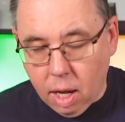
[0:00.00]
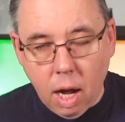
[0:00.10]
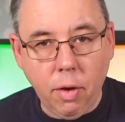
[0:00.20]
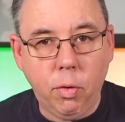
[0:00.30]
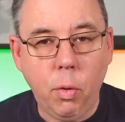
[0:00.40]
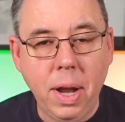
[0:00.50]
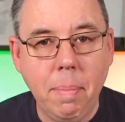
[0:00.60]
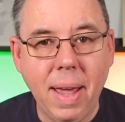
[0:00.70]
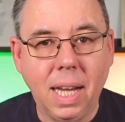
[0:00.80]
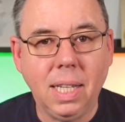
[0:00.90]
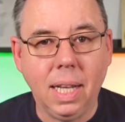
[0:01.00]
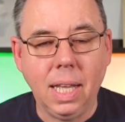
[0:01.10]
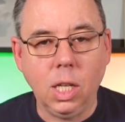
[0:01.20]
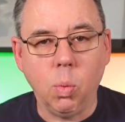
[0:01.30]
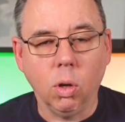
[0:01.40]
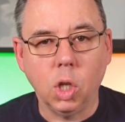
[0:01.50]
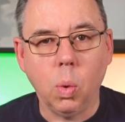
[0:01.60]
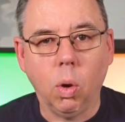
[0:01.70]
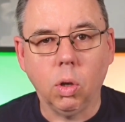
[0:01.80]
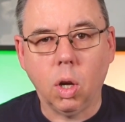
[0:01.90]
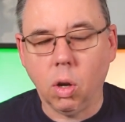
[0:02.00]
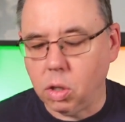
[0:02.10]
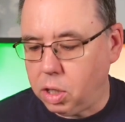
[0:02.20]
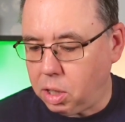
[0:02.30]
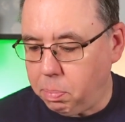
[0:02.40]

of remixing these one-to-one concerts